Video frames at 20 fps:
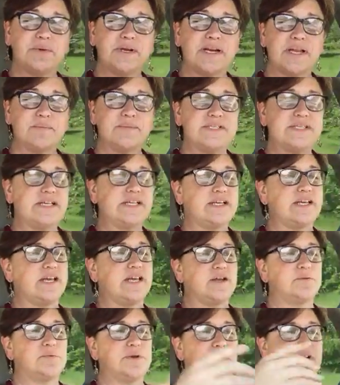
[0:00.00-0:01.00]
My name is Edie
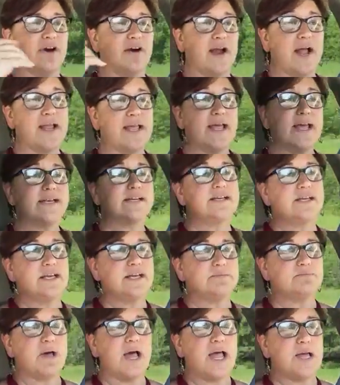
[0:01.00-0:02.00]
and we are again
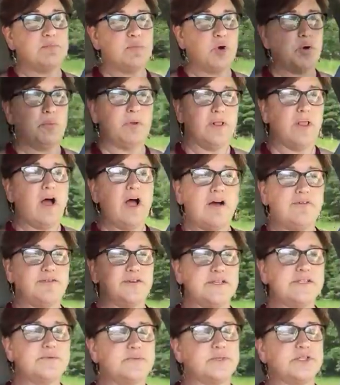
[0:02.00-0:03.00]
in my mobile
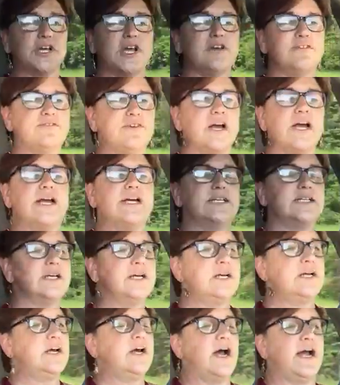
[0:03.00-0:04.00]
office, which I find
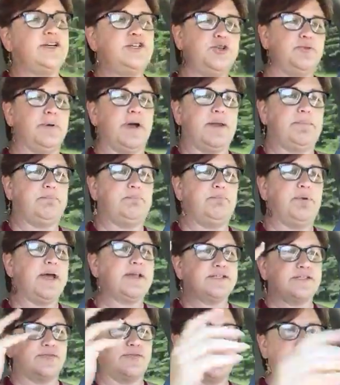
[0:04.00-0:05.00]
I do my
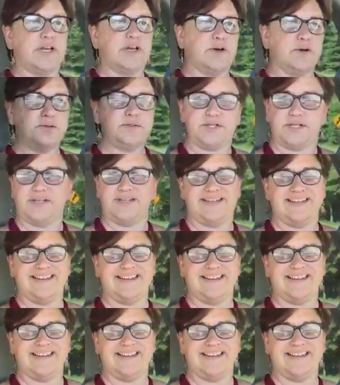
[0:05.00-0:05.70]
best videos.